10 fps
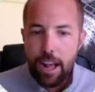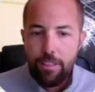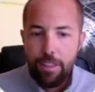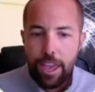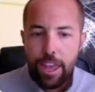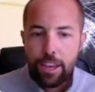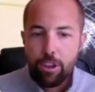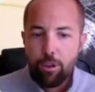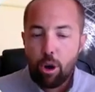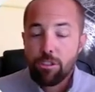and then
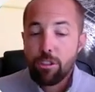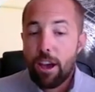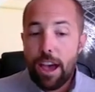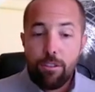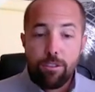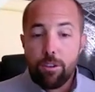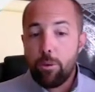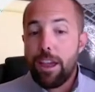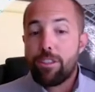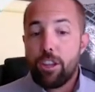you also have
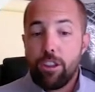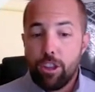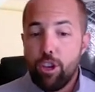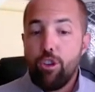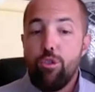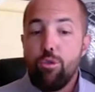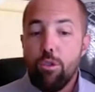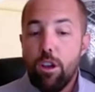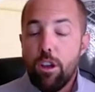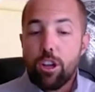we have the the new
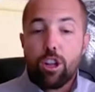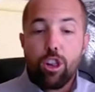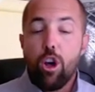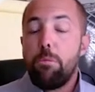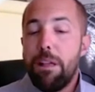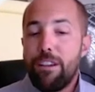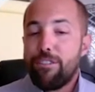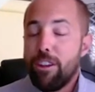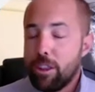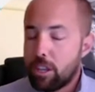Globe Life Field.